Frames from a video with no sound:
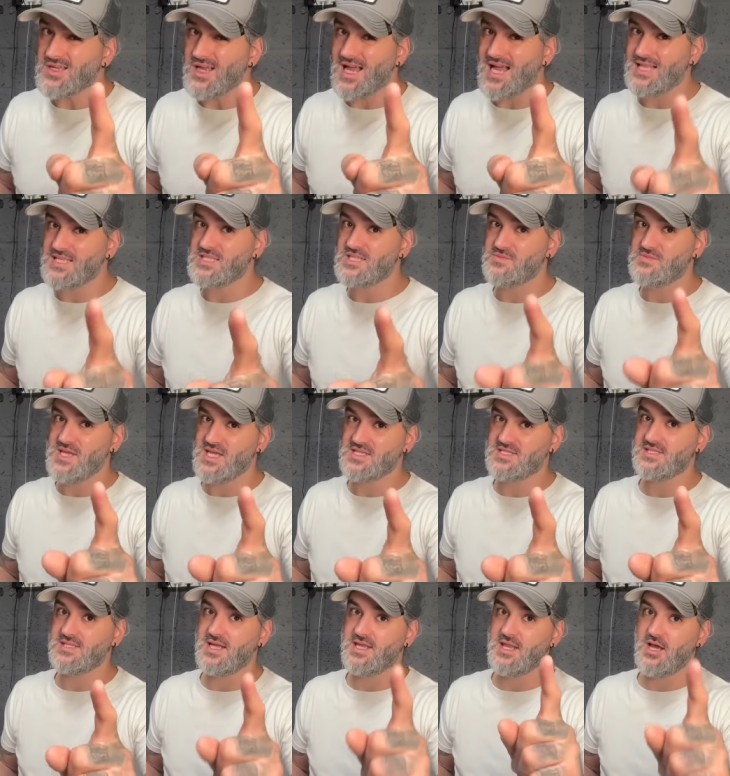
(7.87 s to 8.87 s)
I had some
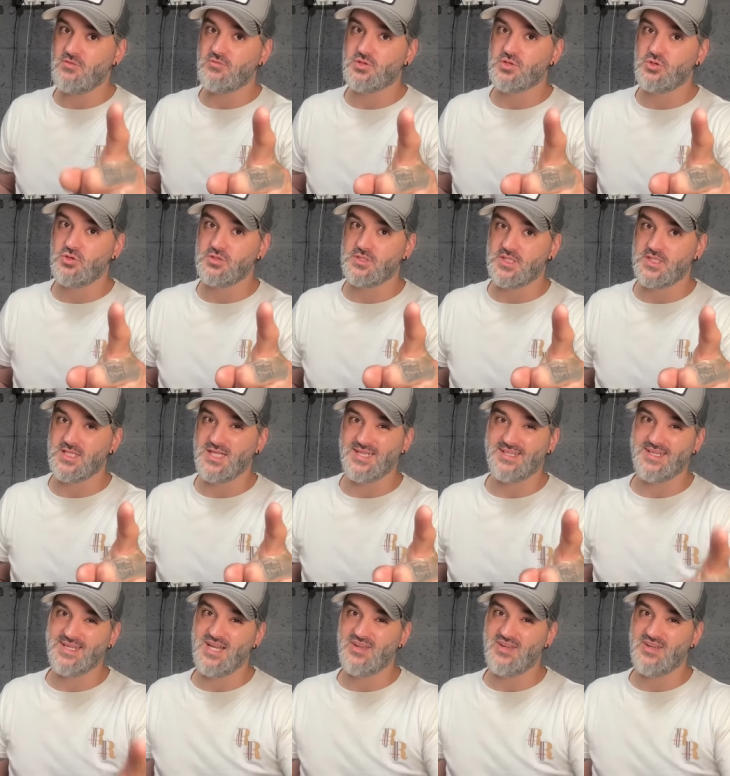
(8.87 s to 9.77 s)
yesterday that I recorded and didn't